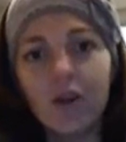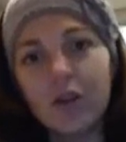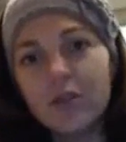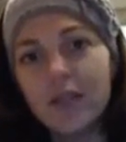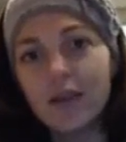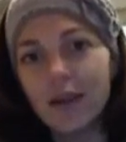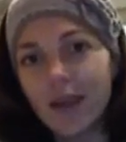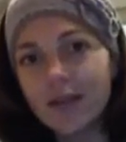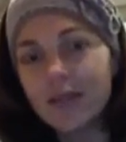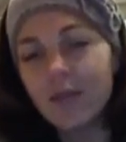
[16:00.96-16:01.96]
using
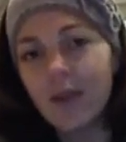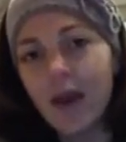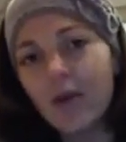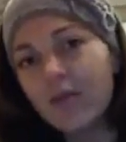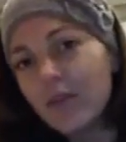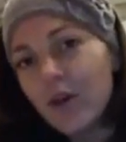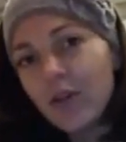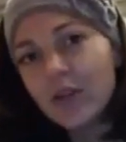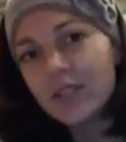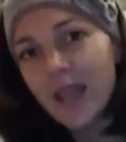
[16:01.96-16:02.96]
against them now, even though
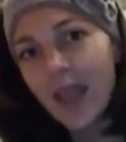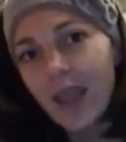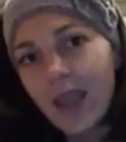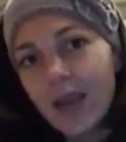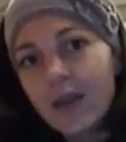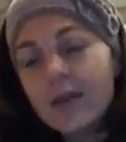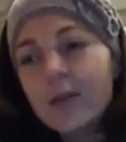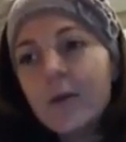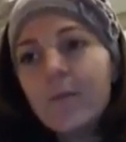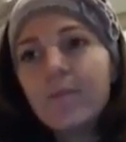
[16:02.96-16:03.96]
they're saying
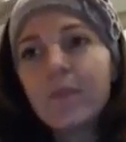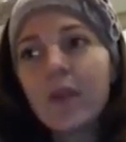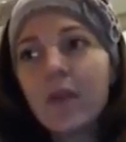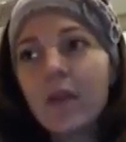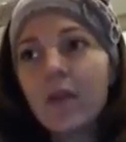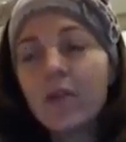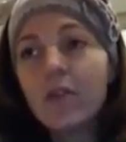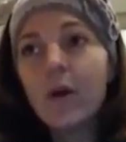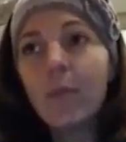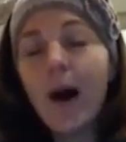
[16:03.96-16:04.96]

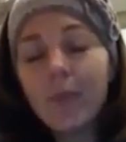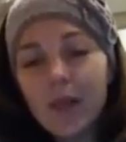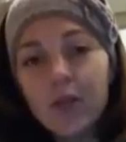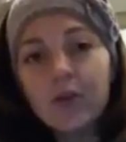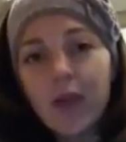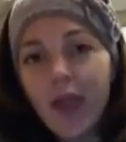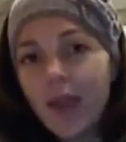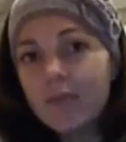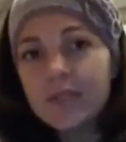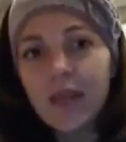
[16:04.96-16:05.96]
the public who
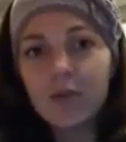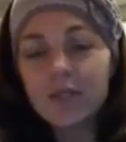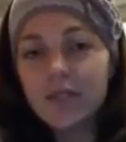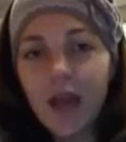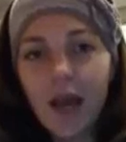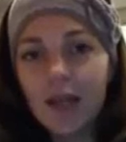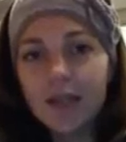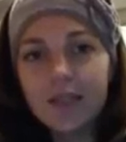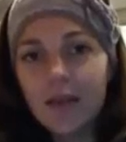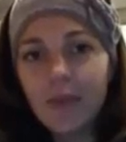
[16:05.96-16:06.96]
came said it was not an
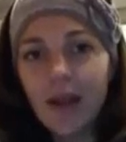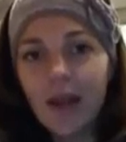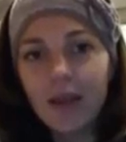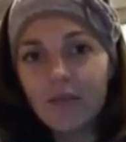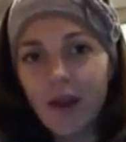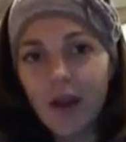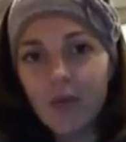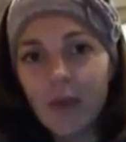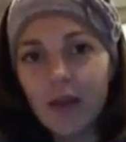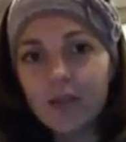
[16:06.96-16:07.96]
intimidating
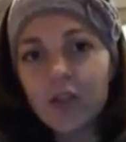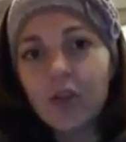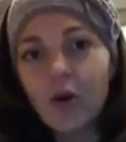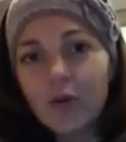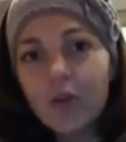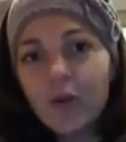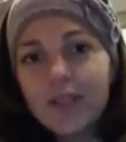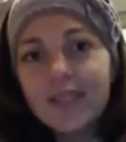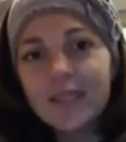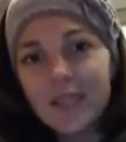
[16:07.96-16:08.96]
environment. So the only
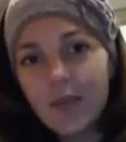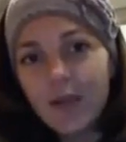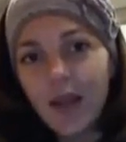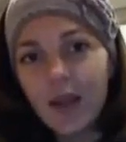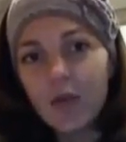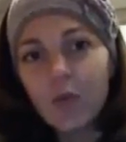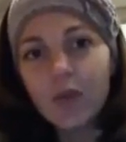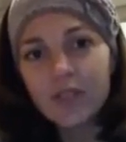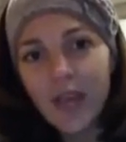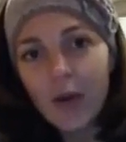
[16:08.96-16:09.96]
ones intimidated were
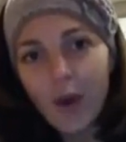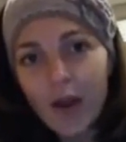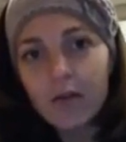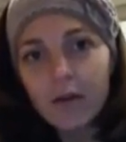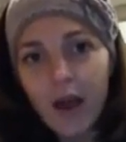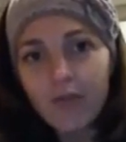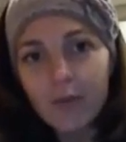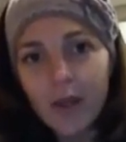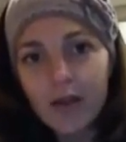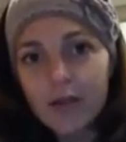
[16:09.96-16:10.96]
the tyrannical
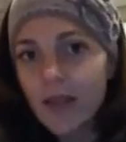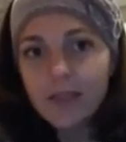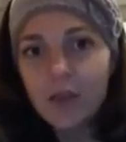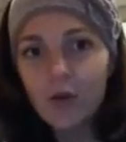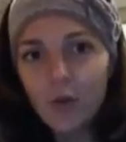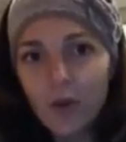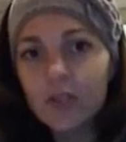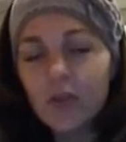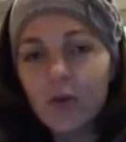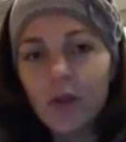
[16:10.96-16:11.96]
government. That's the only
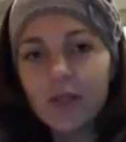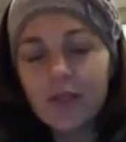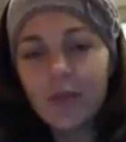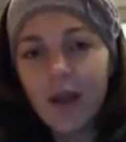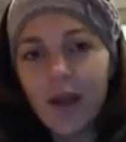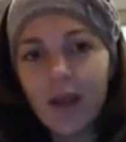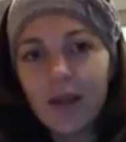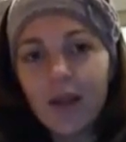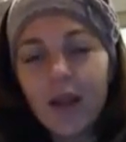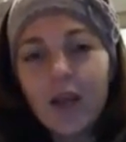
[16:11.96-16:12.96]
ones who were intimidated.
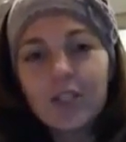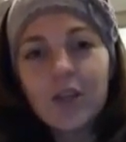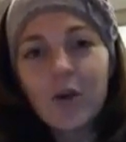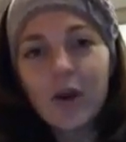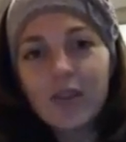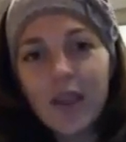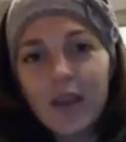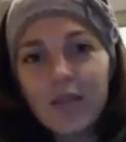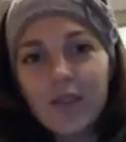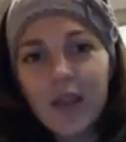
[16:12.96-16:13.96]
So at the
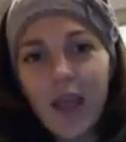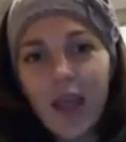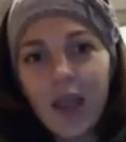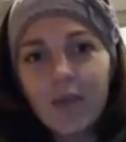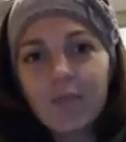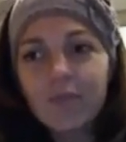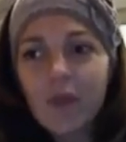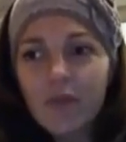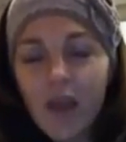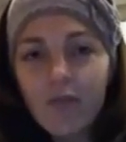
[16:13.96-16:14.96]
end of the day,
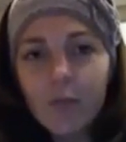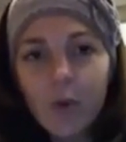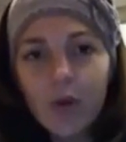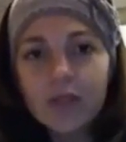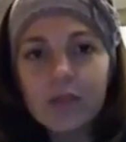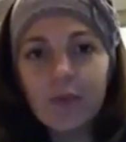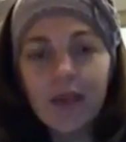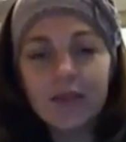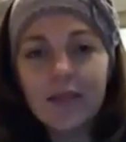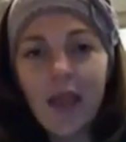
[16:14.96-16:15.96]
the government wins
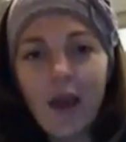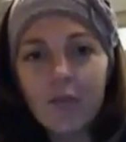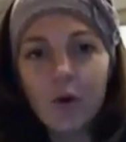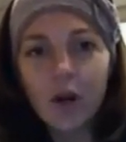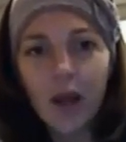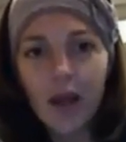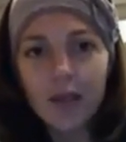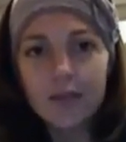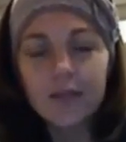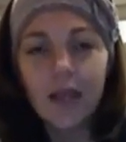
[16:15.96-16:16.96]
because they have more
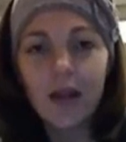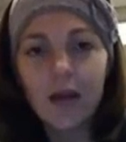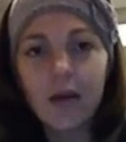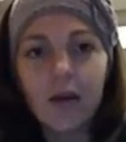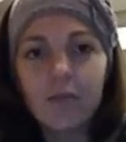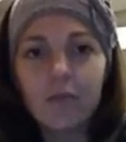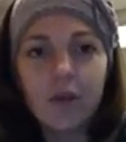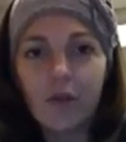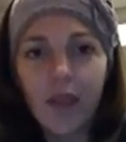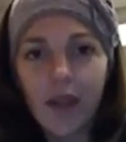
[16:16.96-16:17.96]
guns and
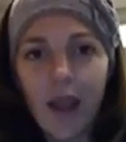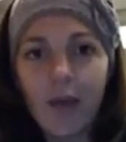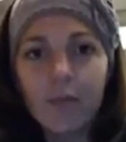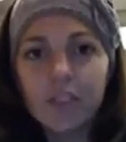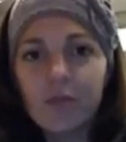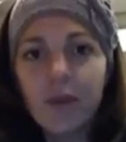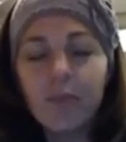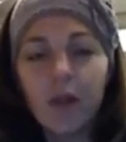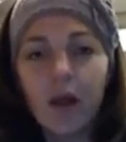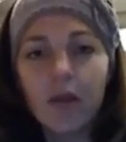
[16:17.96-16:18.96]
they can ambush
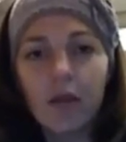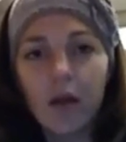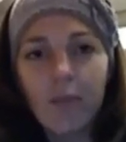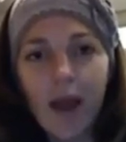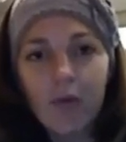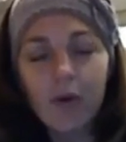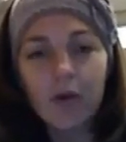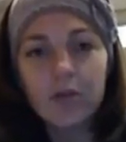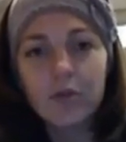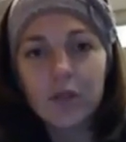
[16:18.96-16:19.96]
people on back
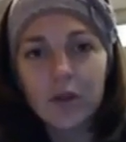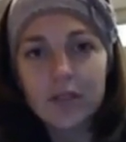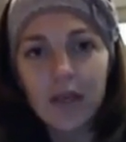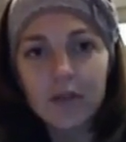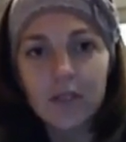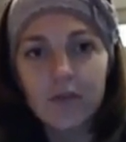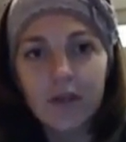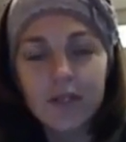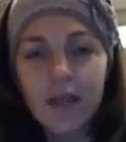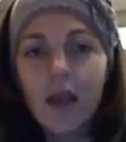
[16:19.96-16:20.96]
roads with no cell
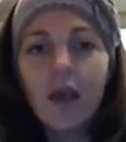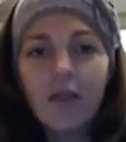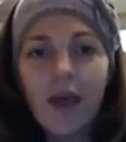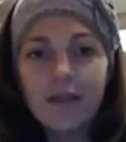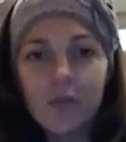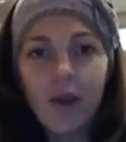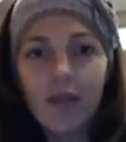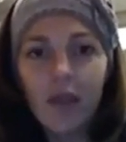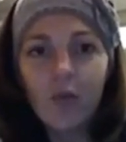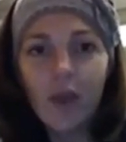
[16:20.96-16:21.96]
service. That's why
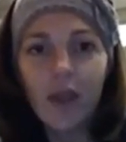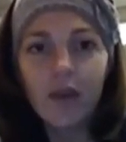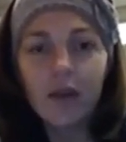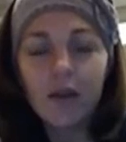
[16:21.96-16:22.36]
they win.